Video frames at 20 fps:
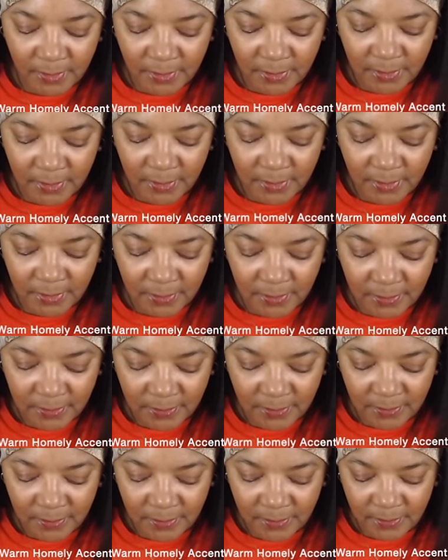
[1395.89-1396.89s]
Okay.
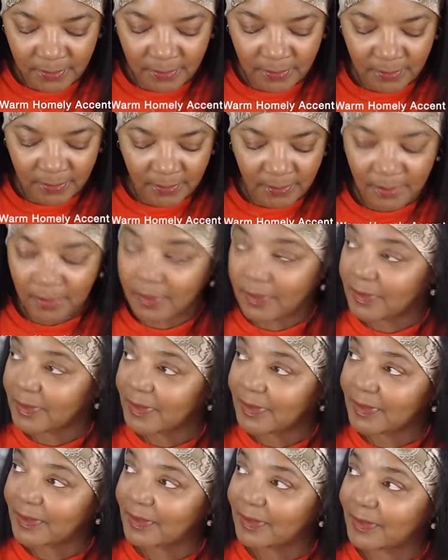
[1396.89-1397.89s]

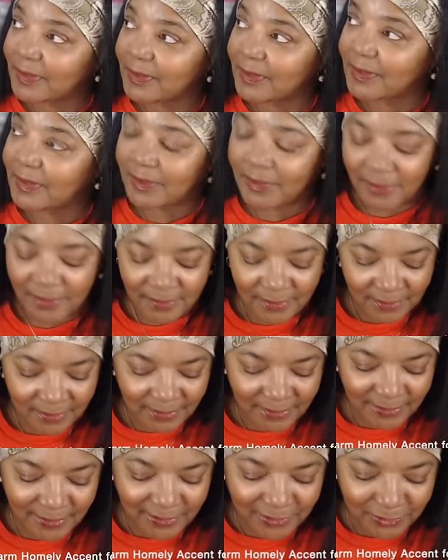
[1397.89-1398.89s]
I think Honey's
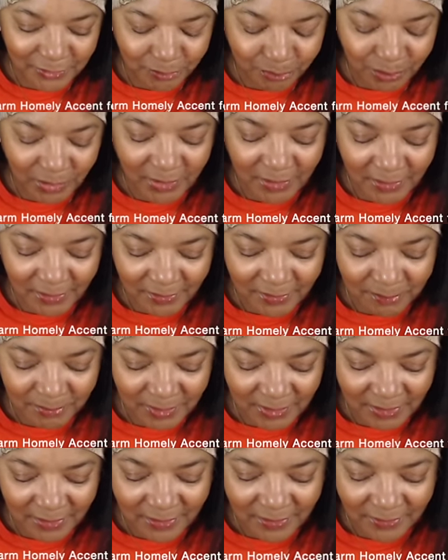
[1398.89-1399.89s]
like, it's past
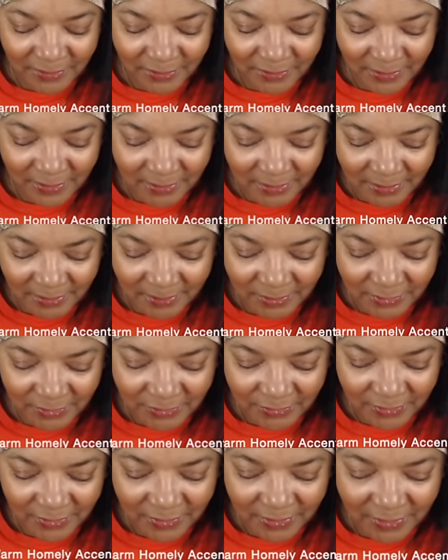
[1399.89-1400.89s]
my dinner time
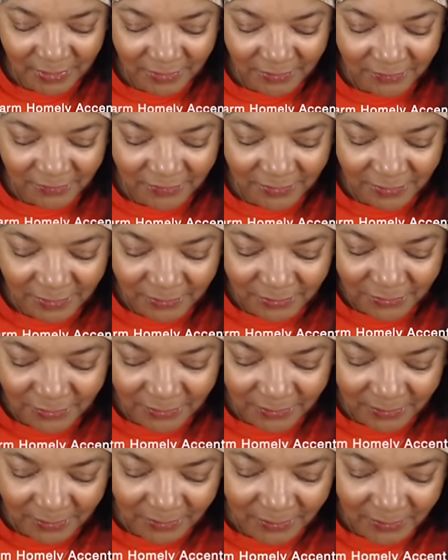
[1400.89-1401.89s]
because Janaea feeds
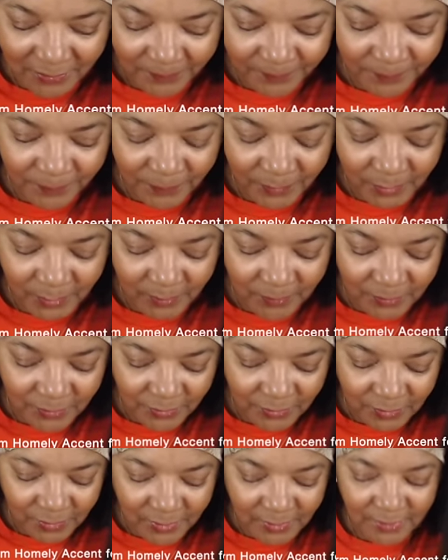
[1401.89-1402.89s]
her when
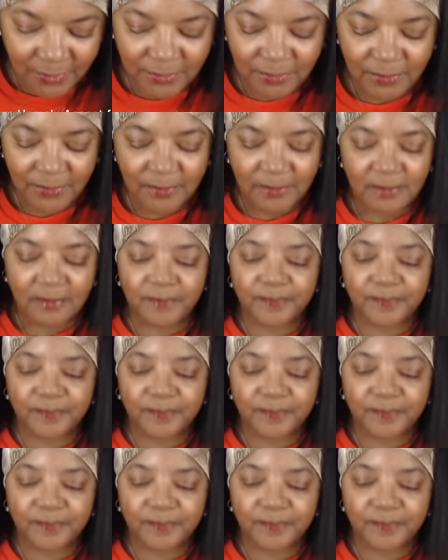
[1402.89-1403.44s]
she gets home.